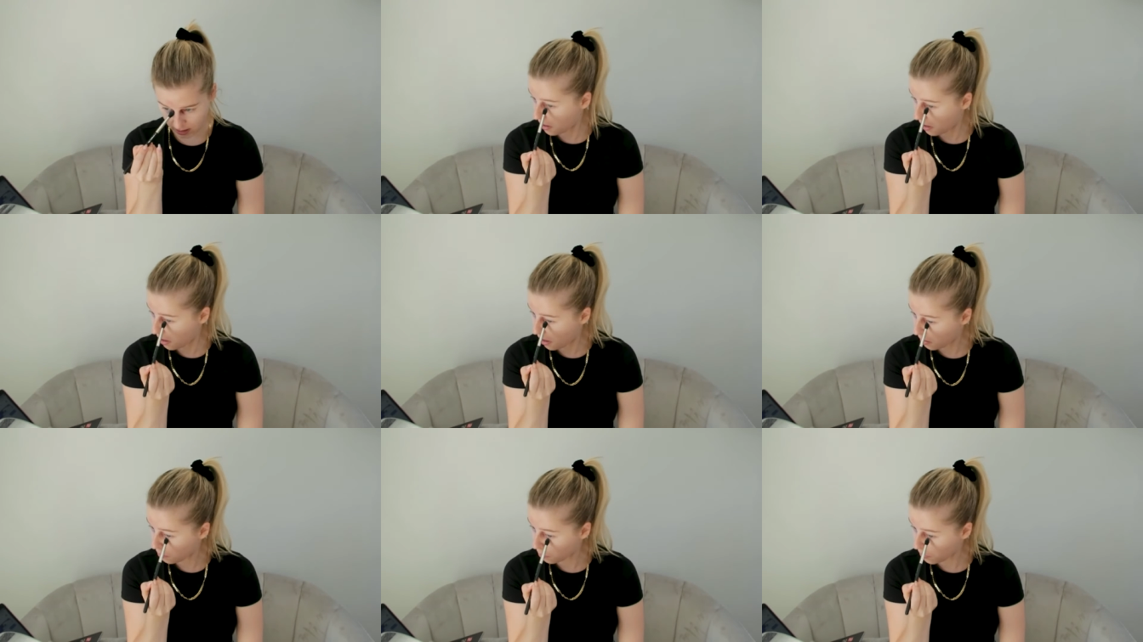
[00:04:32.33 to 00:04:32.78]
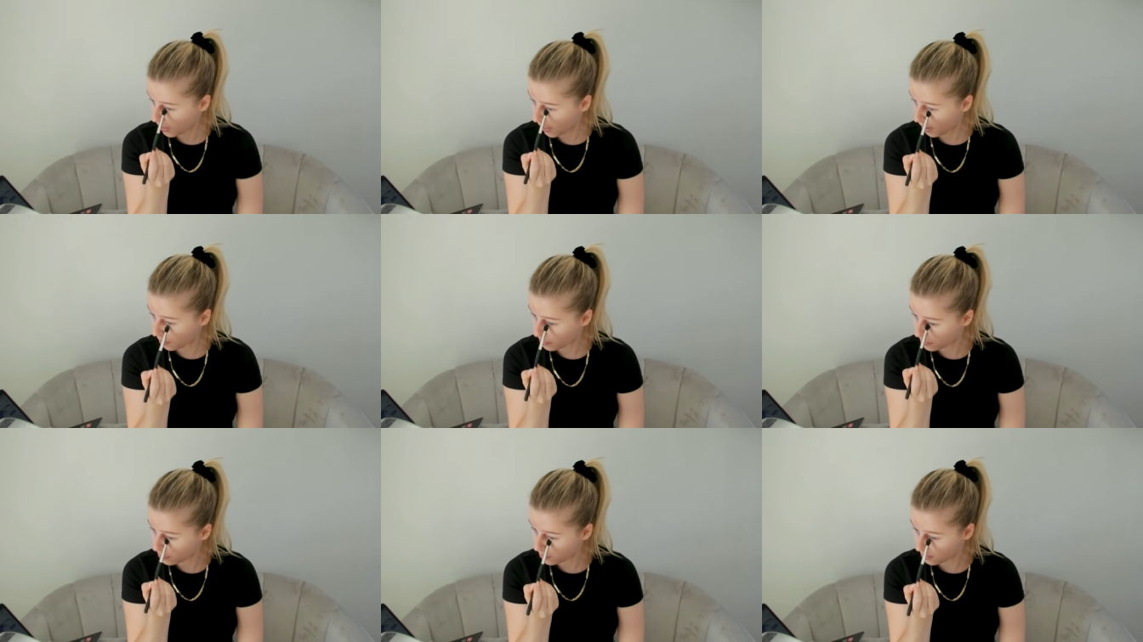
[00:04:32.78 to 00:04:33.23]
And what
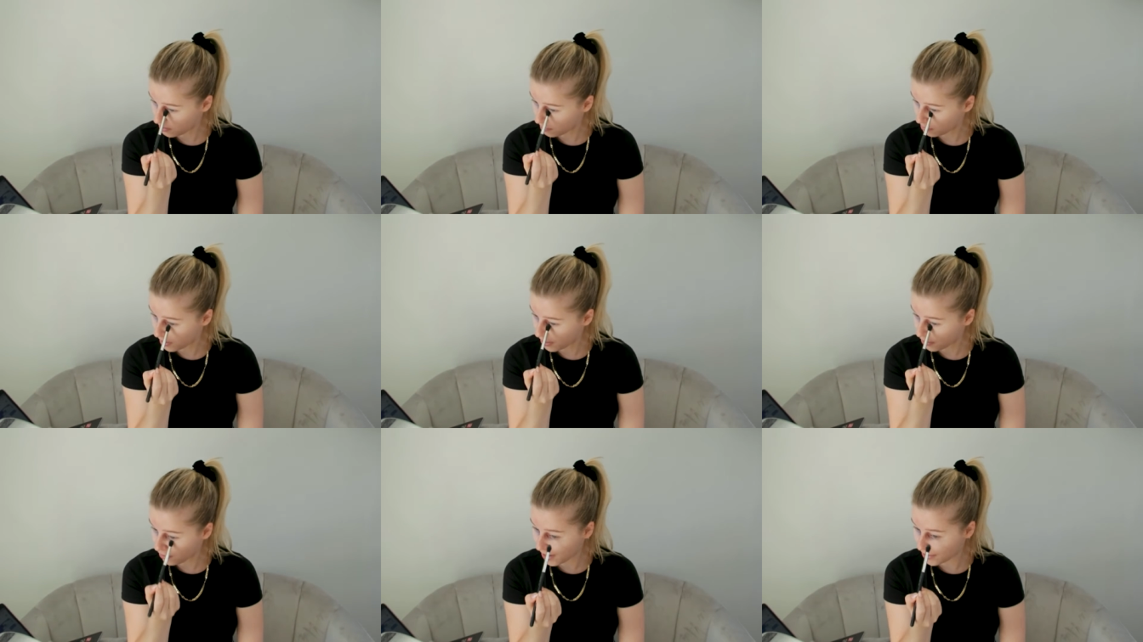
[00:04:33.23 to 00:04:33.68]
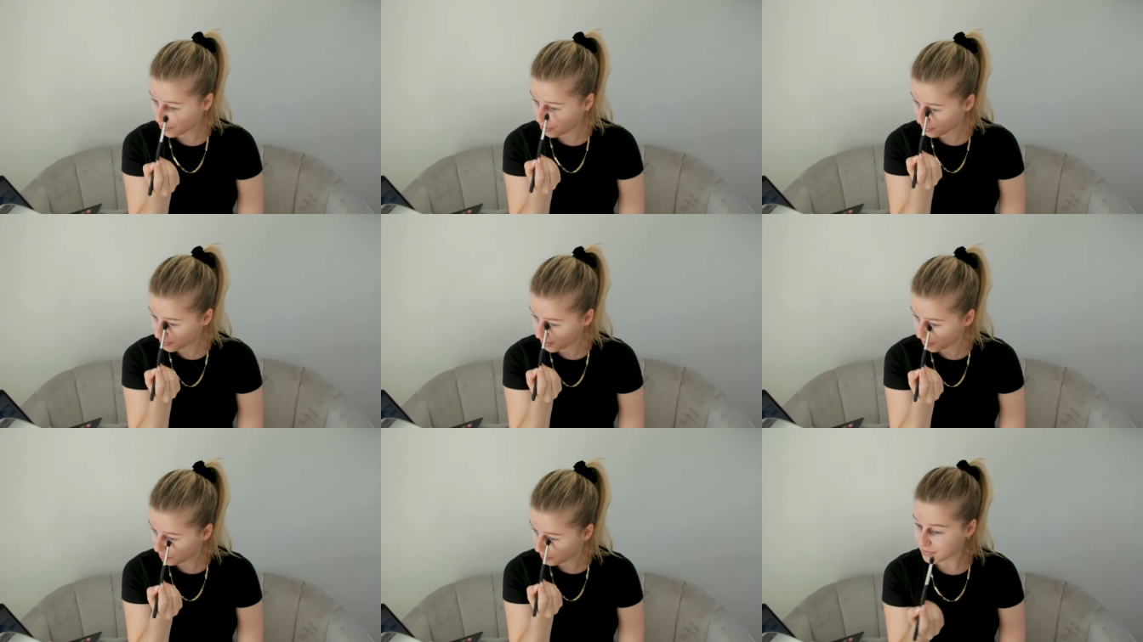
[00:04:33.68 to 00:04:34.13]
happens? My grade
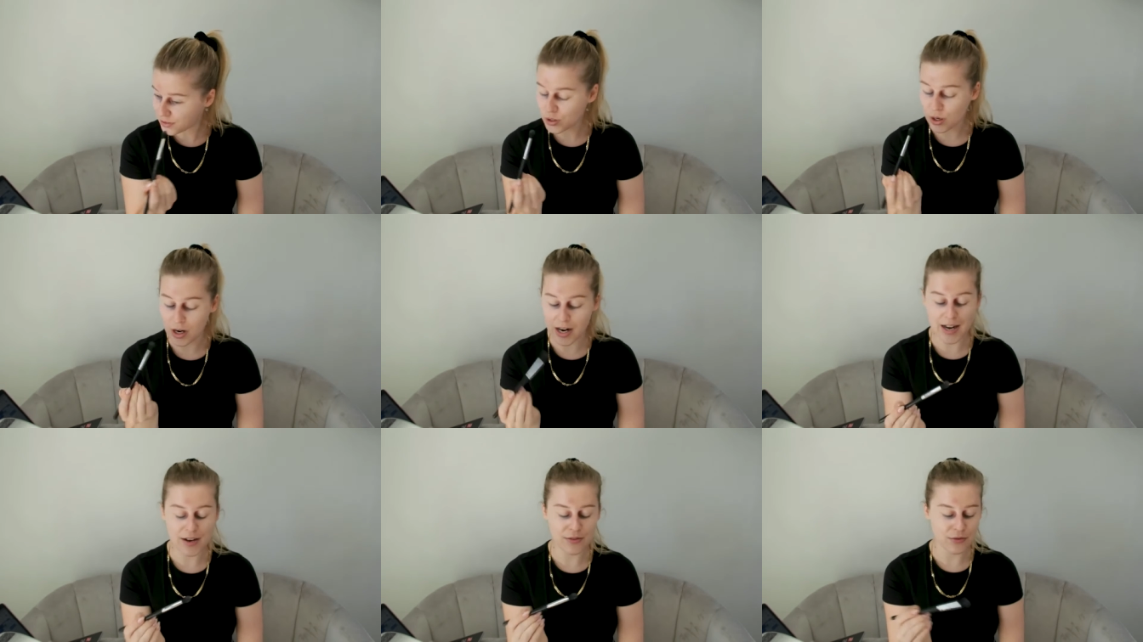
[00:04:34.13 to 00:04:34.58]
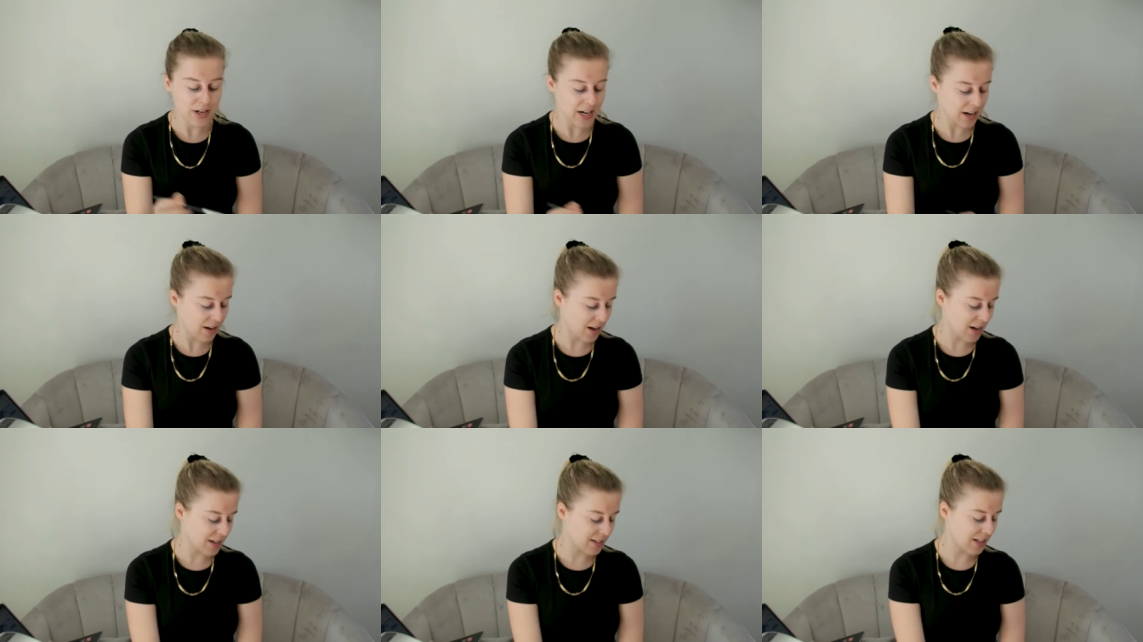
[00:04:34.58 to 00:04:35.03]
goes up. So I had
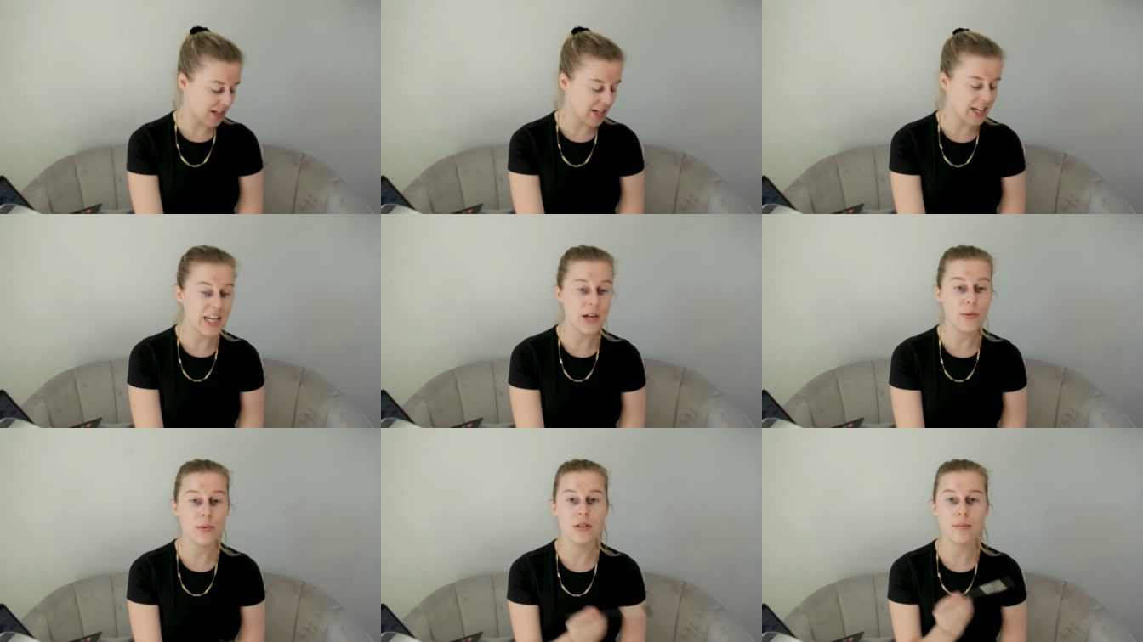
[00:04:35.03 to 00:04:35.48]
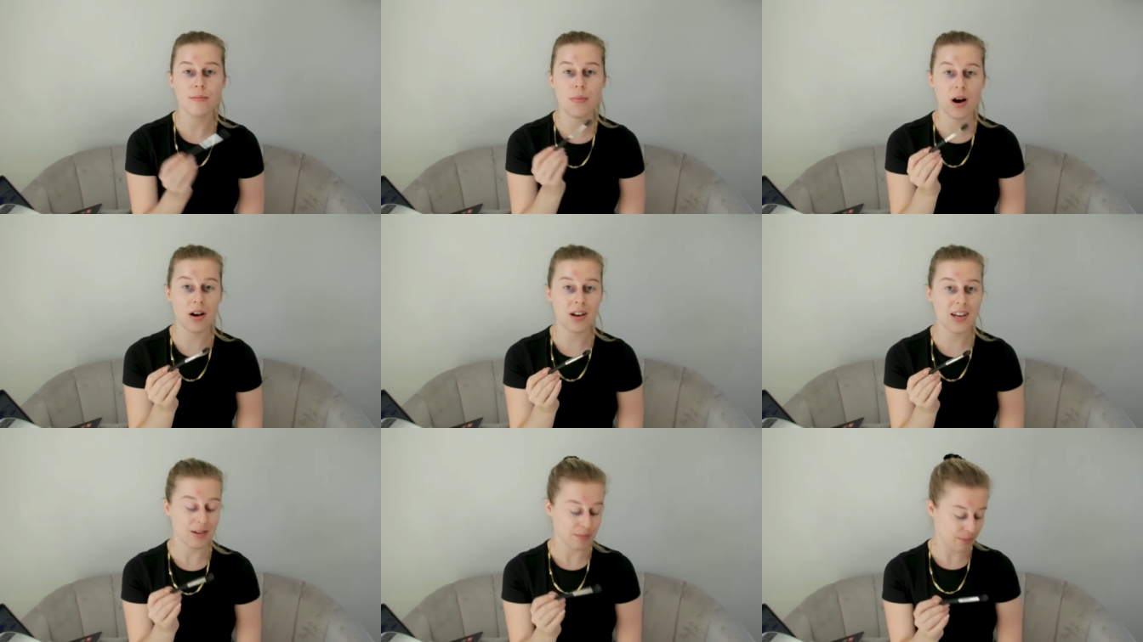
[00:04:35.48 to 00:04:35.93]
realized that he was
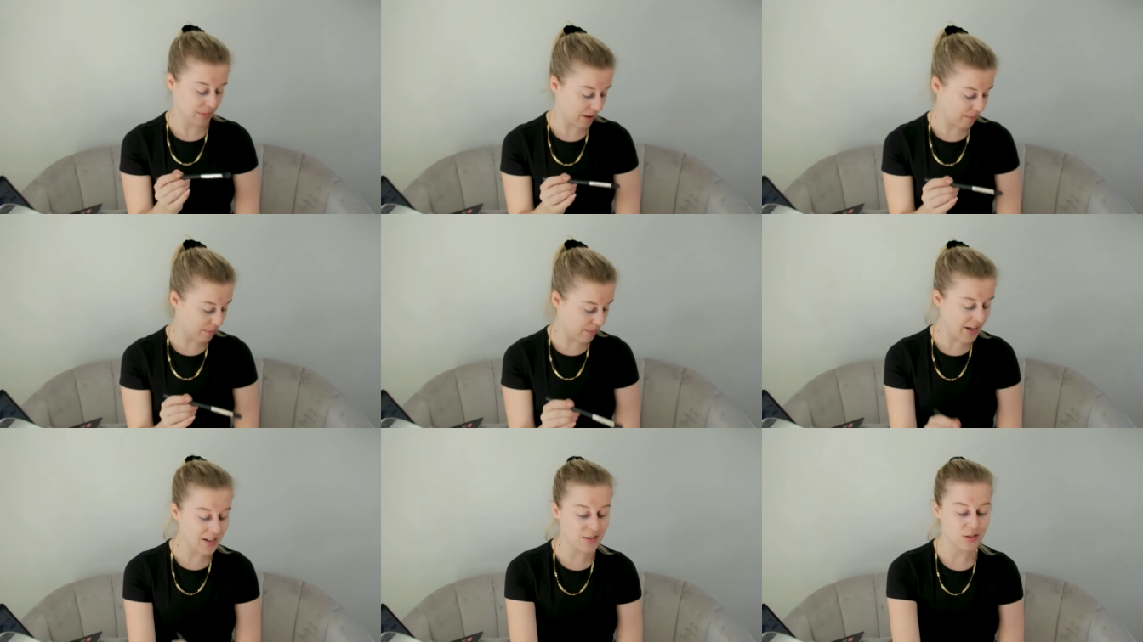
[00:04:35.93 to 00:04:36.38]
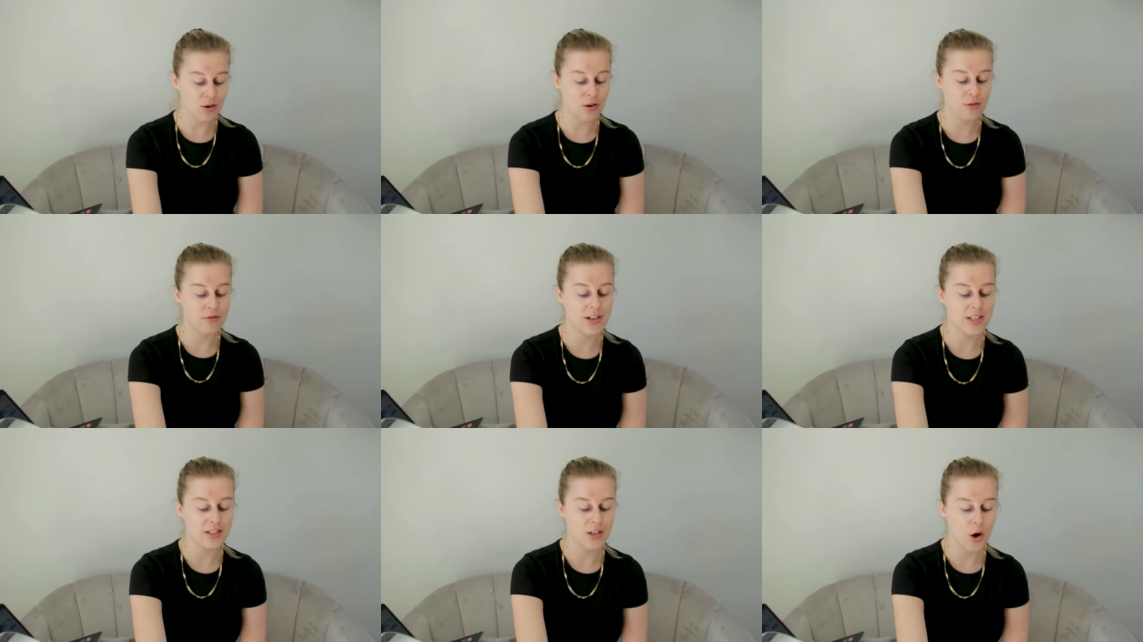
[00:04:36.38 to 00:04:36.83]
marking me based off
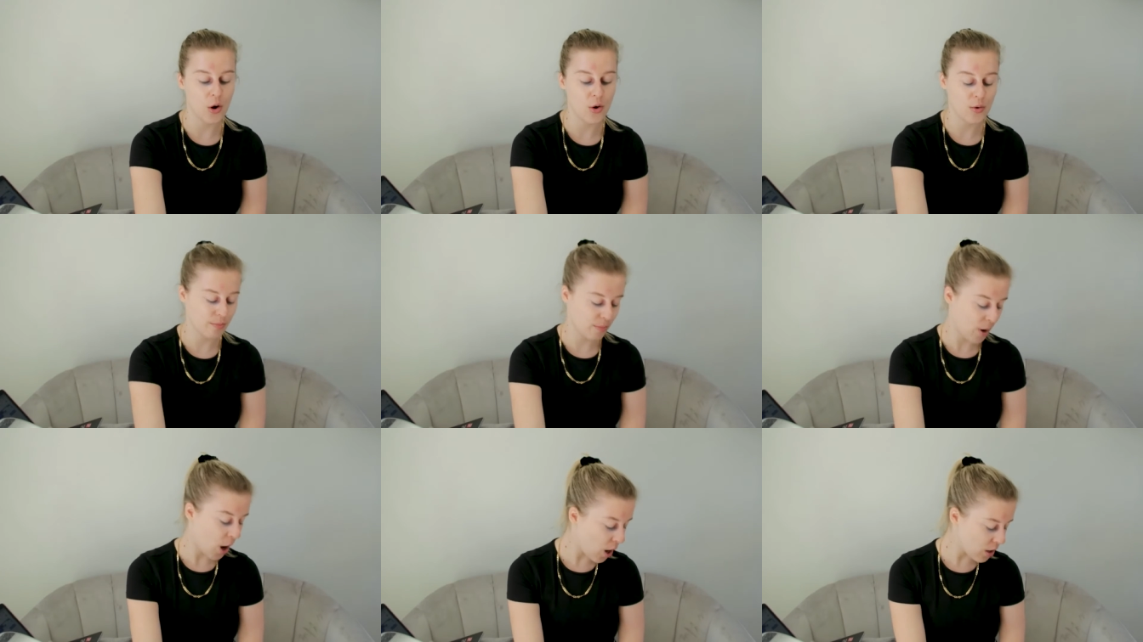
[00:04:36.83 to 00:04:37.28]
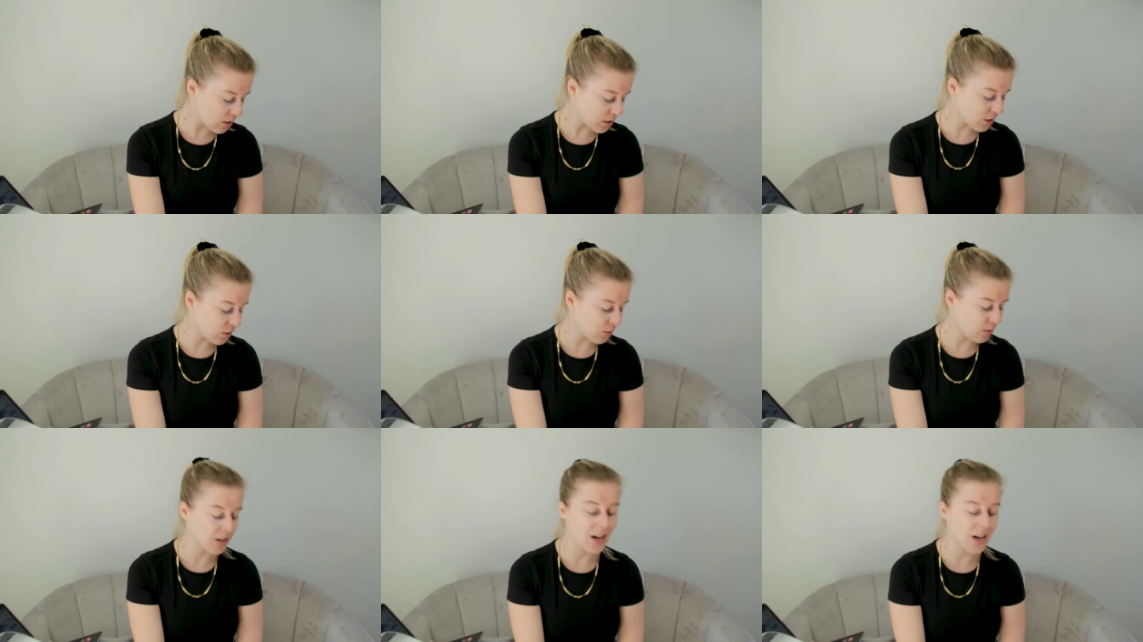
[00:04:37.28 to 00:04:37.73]
his own personal